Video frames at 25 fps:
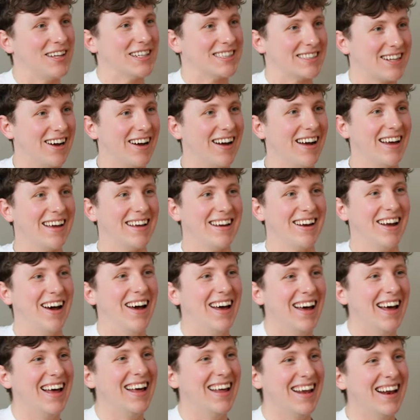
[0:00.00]
this guy, you know?
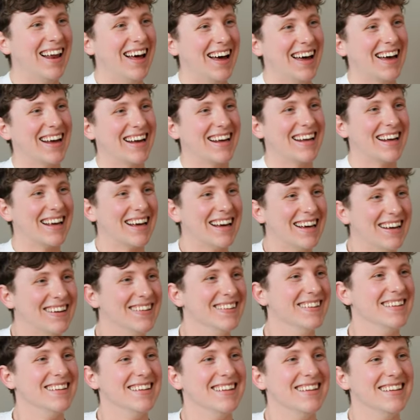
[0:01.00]
Like,
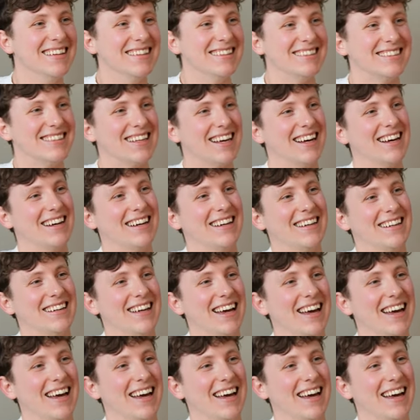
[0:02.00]
so